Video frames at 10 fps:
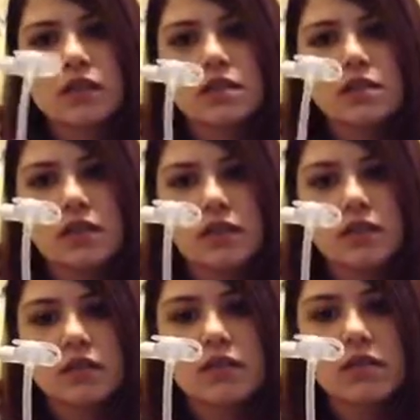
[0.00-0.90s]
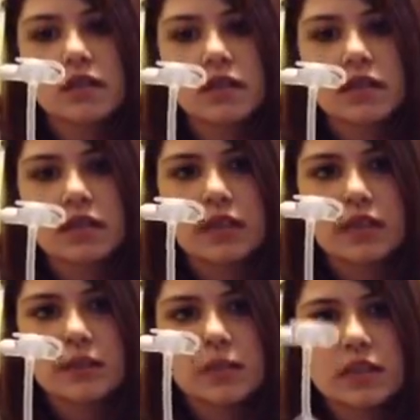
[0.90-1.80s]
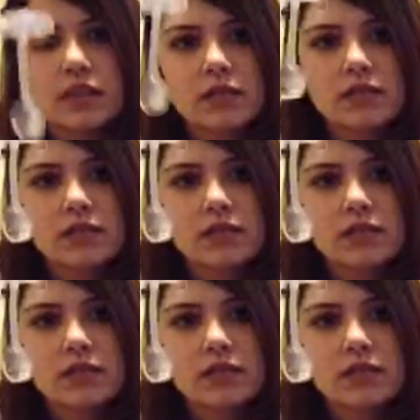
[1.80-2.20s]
So I'm just going to let that empty.